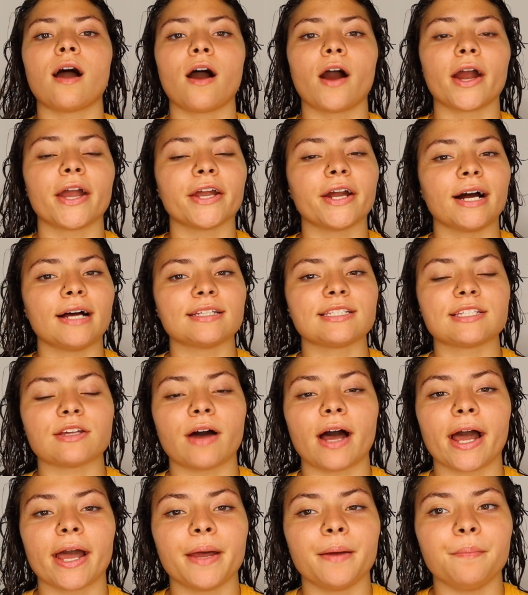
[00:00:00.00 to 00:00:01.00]
Alright guys, so
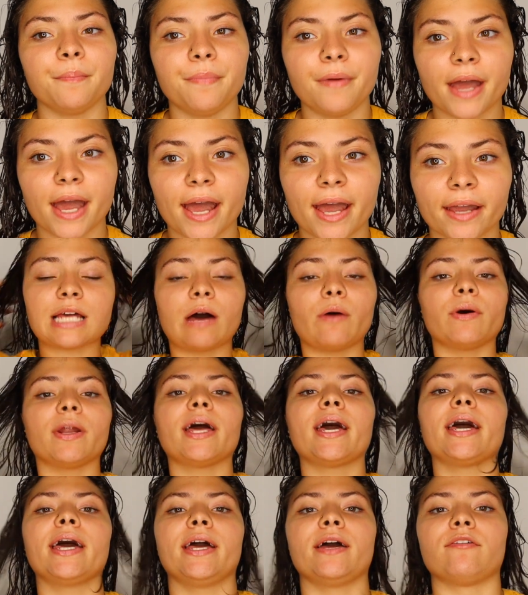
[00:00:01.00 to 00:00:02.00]
I am back. So I
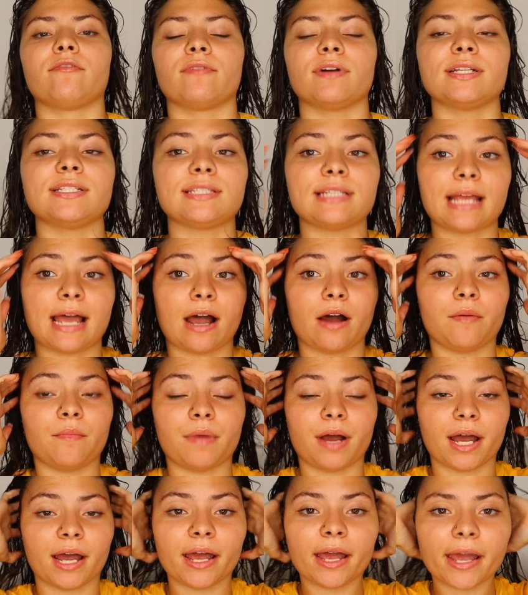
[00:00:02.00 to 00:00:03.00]
went ahead and rinsed out
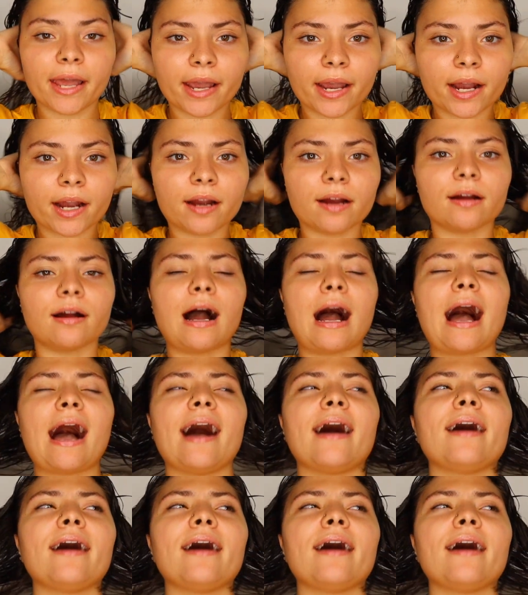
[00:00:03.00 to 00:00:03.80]
my hair.